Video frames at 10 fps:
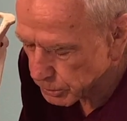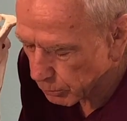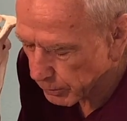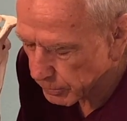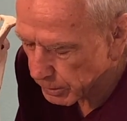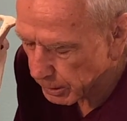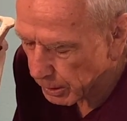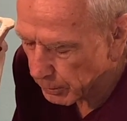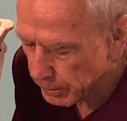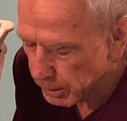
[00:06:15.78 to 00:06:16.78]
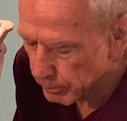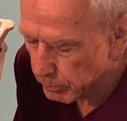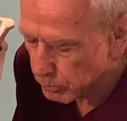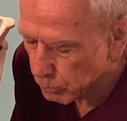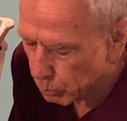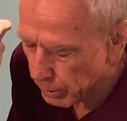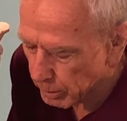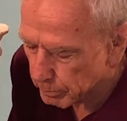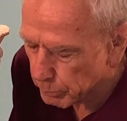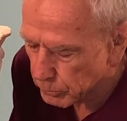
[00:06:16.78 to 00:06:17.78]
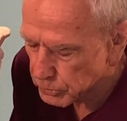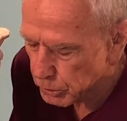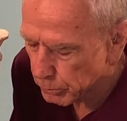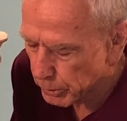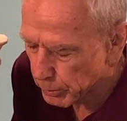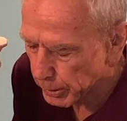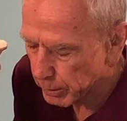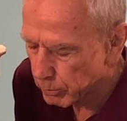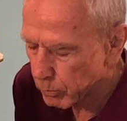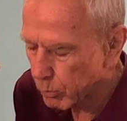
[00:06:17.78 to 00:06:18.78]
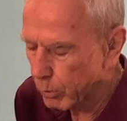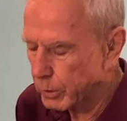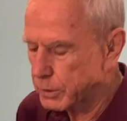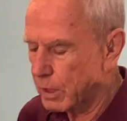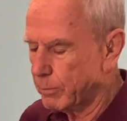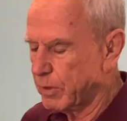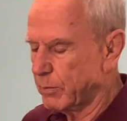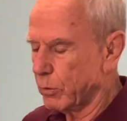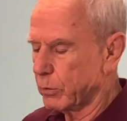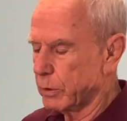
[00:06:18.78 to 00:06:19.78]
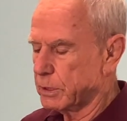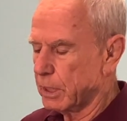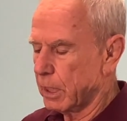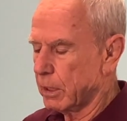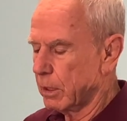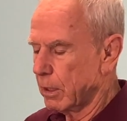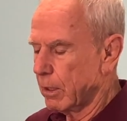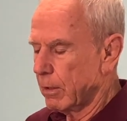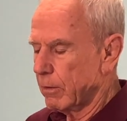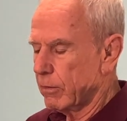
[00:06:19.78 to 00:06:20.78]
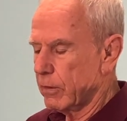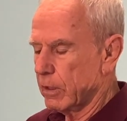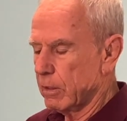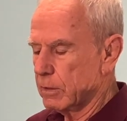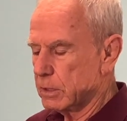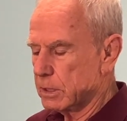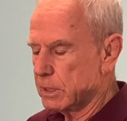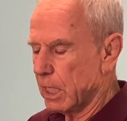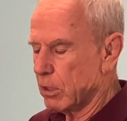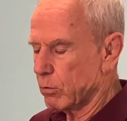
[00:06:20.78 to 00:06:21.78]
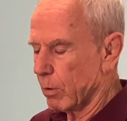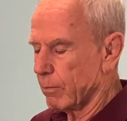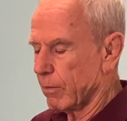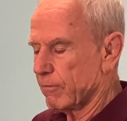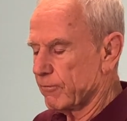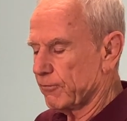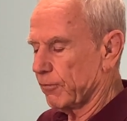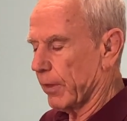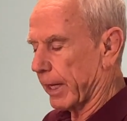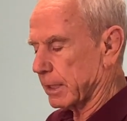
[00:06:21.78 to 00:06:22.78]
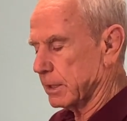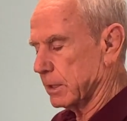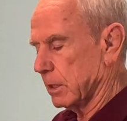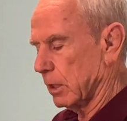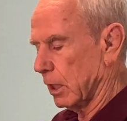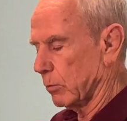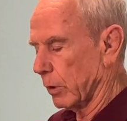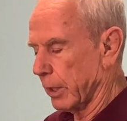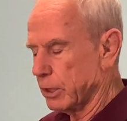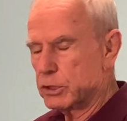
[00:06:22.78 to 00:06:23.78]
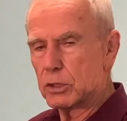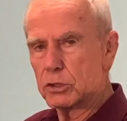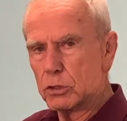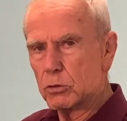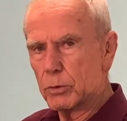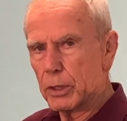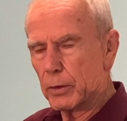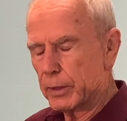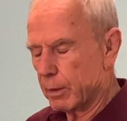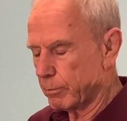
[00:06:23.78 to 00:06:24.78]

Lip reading: that the ilium went posteriorly, or some people could say the sacrum flexed in relation to ilium.